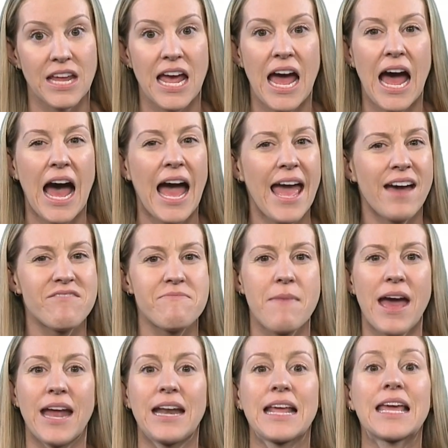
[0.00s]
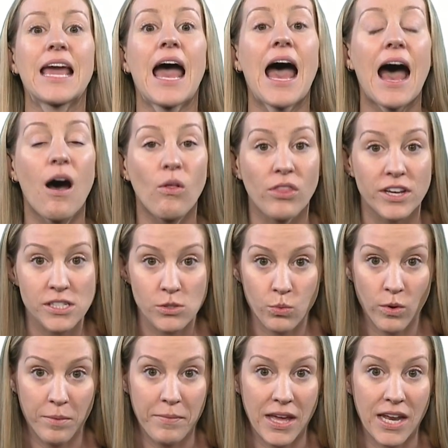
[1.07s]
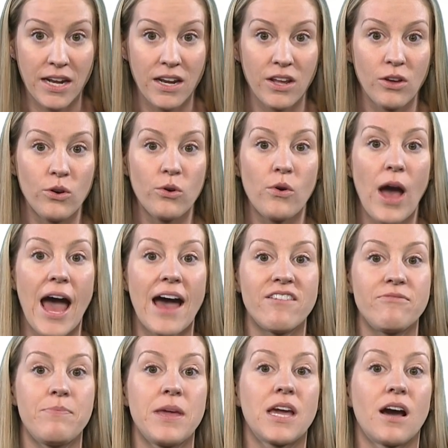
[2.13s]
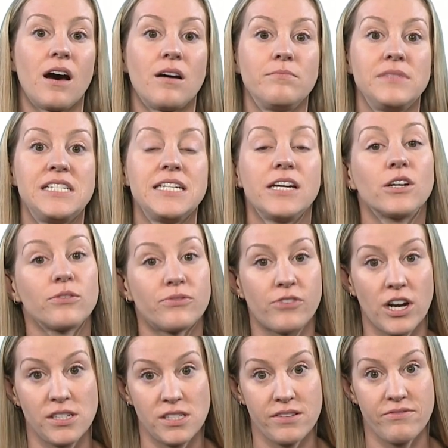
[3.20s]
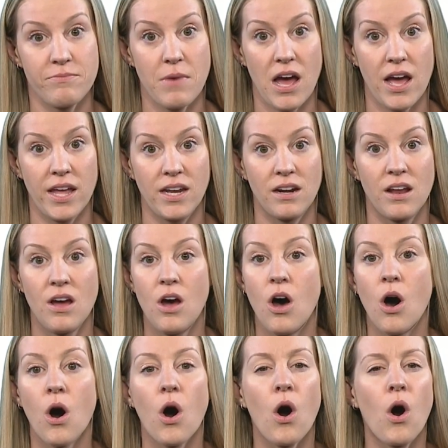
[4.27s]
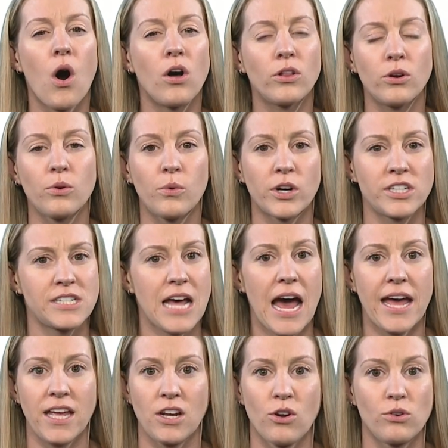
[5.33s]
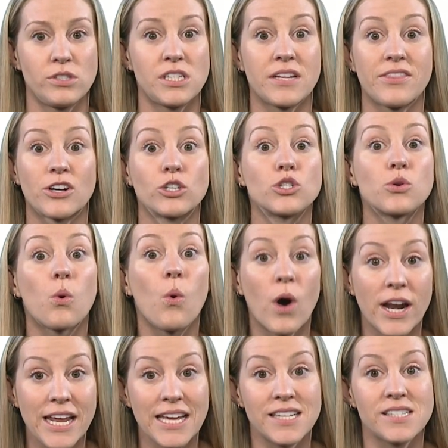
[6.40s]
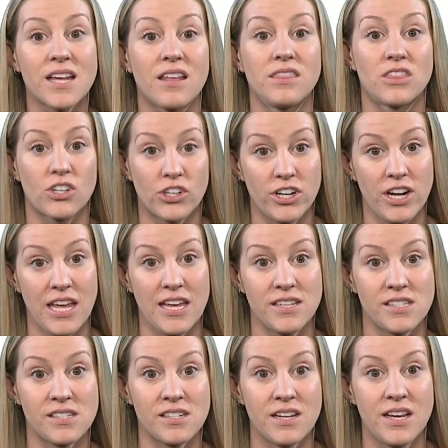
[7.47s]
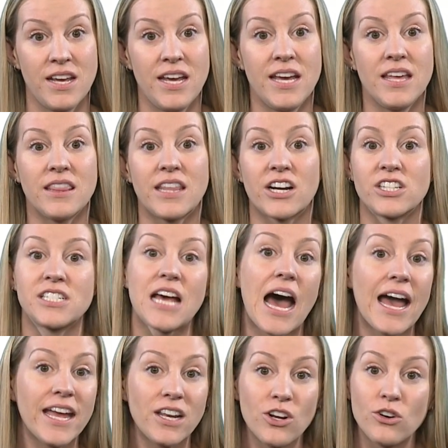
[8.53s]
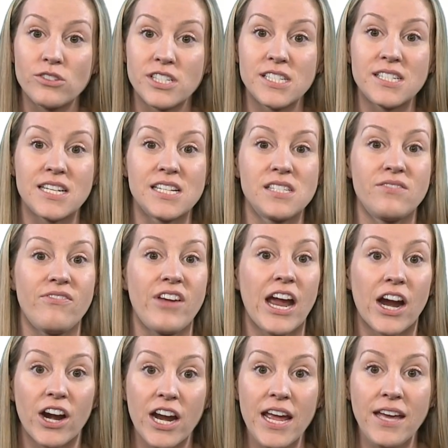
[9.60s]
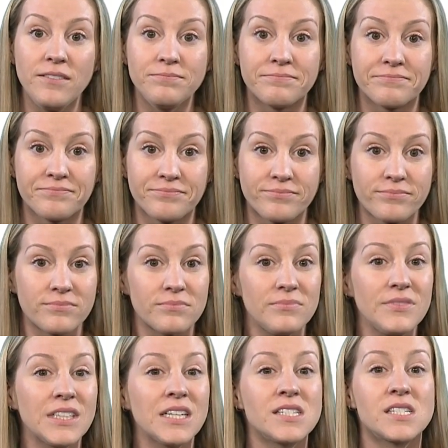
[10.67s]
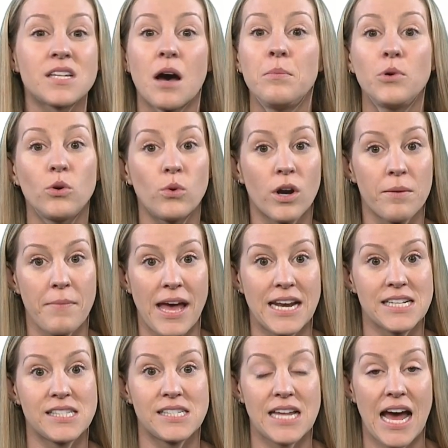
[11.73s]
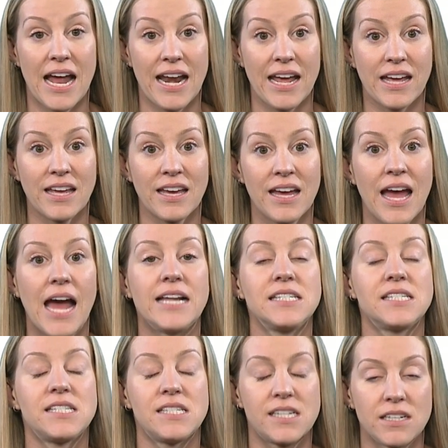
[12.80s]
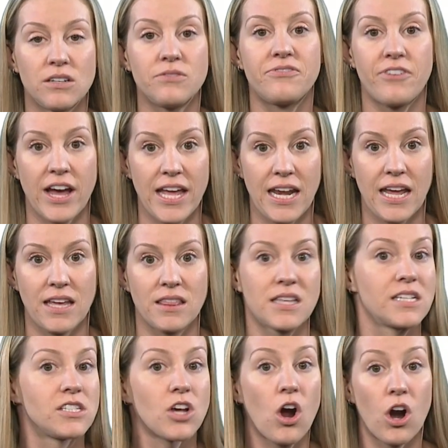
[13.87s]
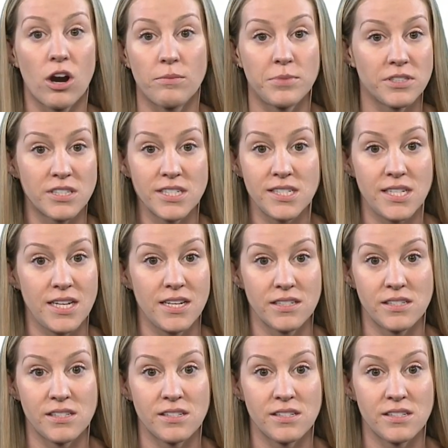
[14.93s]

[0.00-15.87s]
I have met countless women who have become dear friends of mine, all who were diagnosed in their 20s and 30s. Their diagnoses vary, some who are metastatic and still fighting this horrible disease.